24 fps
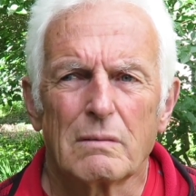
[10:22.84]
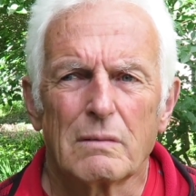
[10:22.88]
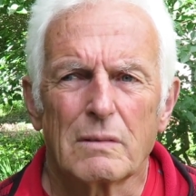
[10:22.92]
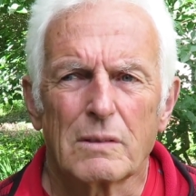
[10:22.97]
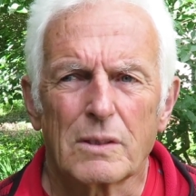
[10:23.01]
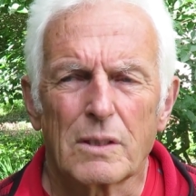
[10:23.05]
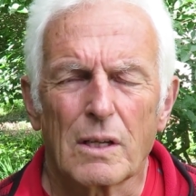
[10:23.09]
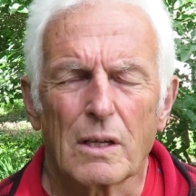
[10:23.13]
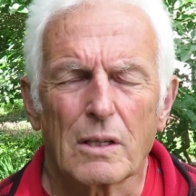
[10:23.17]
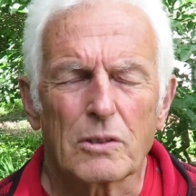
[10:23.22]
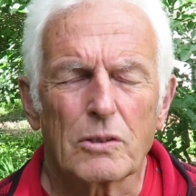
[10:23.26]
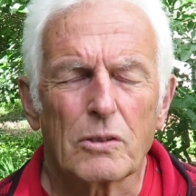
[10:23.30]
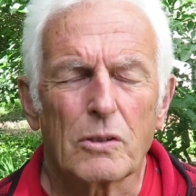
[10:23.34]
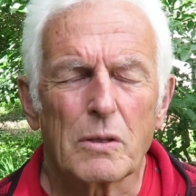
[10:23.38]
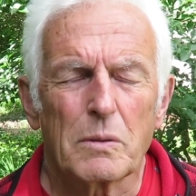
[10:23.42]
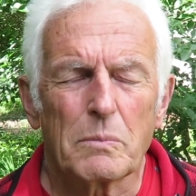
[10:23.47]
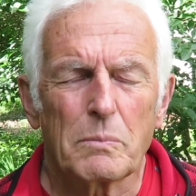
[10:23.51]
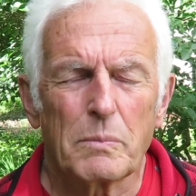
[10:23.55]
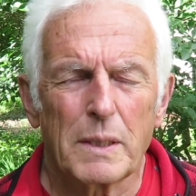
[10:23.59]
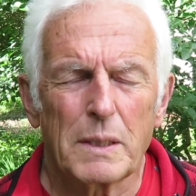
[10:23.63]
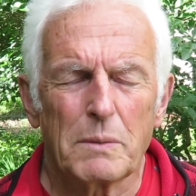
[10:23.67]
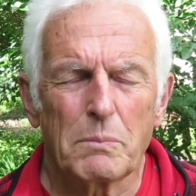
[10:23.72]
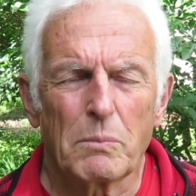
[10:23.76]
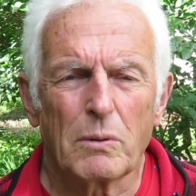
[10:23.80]
start growing
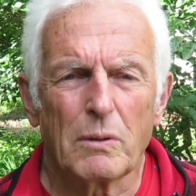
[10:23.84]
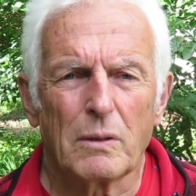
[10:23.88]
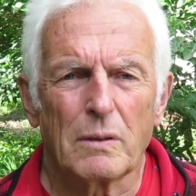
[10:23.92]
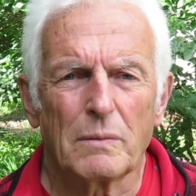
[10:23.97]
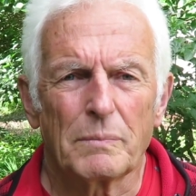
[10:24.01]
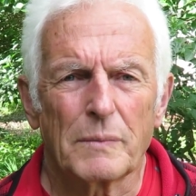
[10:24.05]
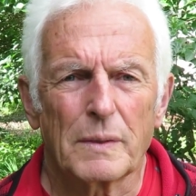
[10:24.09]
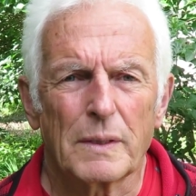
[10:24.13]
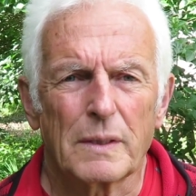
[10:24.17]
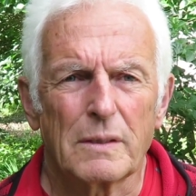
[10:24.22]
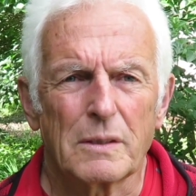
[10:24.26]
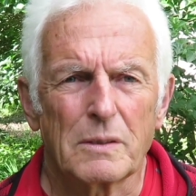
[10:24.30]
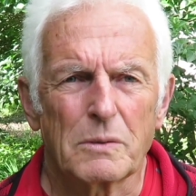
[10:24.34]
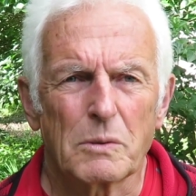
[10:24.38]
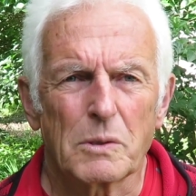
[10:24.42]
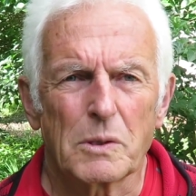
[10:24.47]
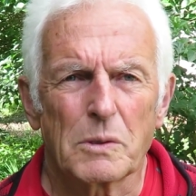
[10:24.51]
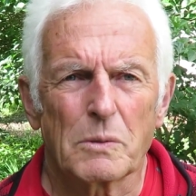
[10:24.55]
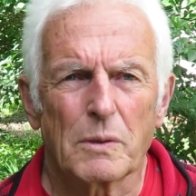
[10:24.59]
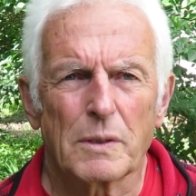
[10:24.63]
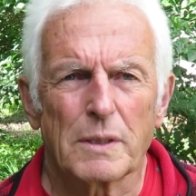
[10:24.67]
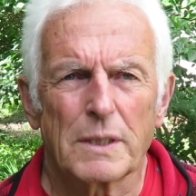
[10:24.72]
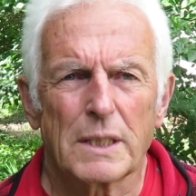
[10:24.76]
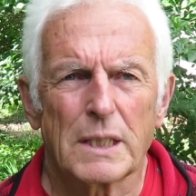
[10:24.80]
people. This
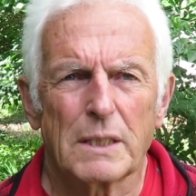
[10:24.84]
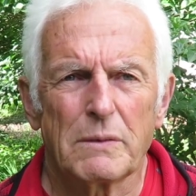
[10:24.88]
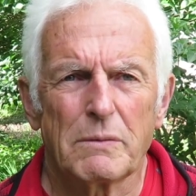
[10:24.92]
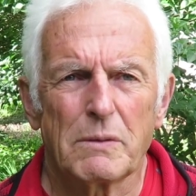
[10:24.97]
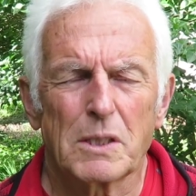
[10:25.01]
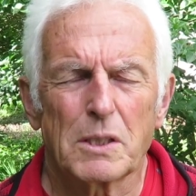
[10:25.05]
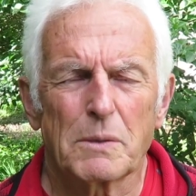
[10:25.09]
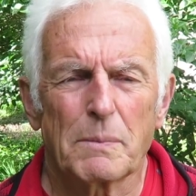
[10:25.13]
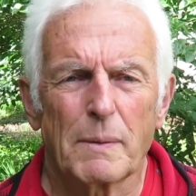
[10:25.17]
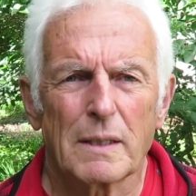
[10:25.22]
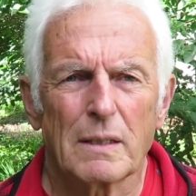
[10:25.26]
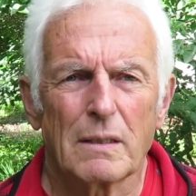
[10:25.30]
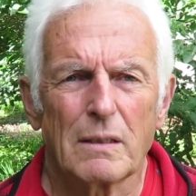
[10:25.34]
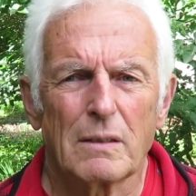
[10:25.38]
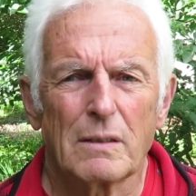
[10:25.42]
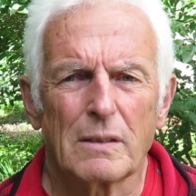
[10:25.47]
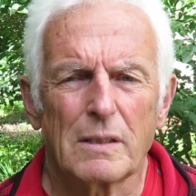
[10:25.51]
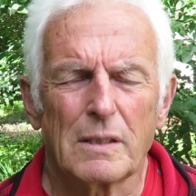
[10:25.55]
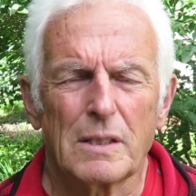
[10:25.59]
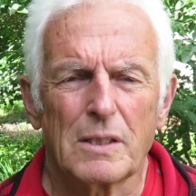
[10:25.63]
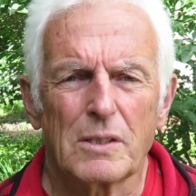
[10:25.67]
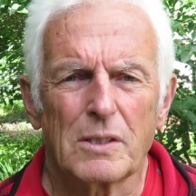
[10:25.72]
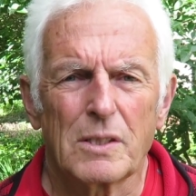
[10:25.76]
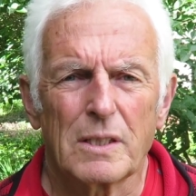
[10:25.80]
was what David Spangler
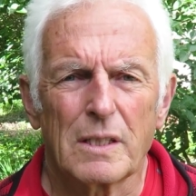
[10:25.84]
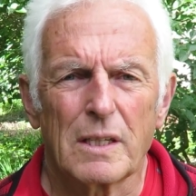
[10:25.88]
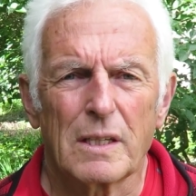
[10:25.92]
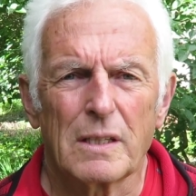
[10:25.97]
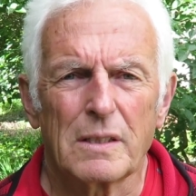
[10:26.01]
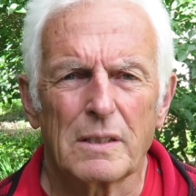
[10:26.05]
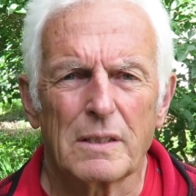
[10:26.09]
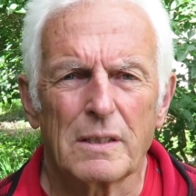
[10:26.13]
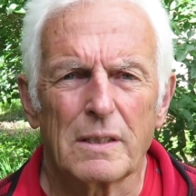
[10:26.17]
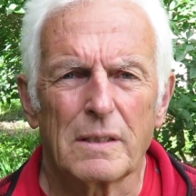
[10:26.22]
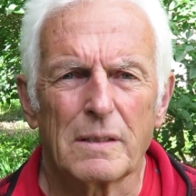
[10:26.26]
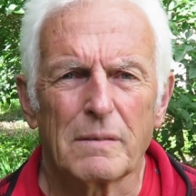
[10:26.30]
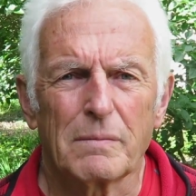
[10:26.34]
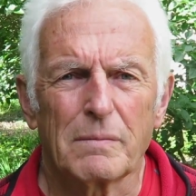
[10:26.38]
initiated.